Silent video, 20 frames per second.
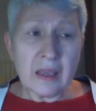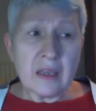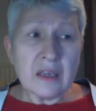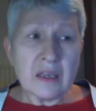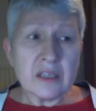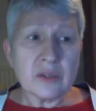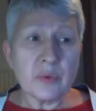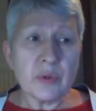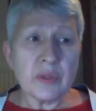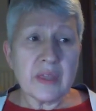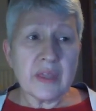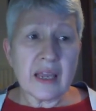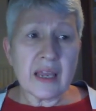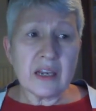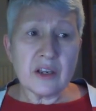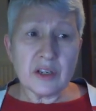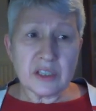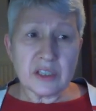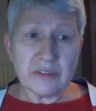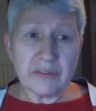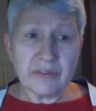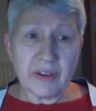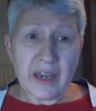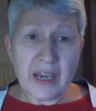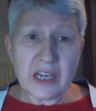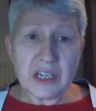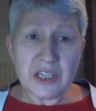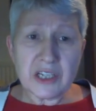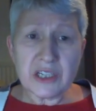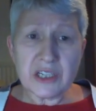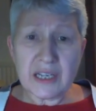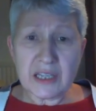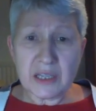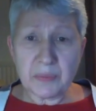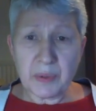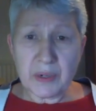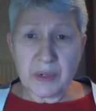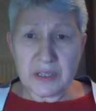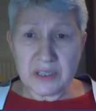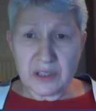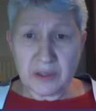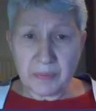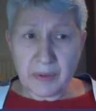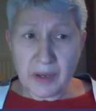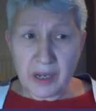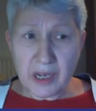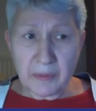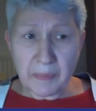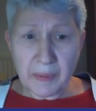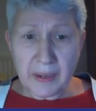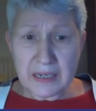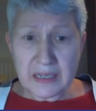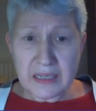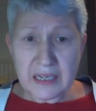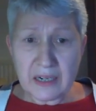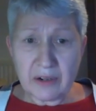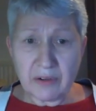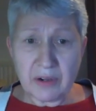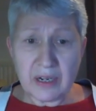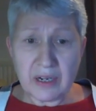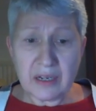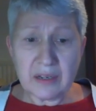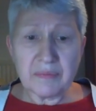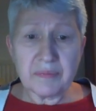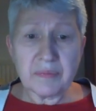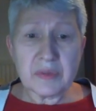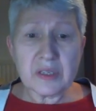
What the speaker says: So we then use the phage to detect the presence of mycobacteria.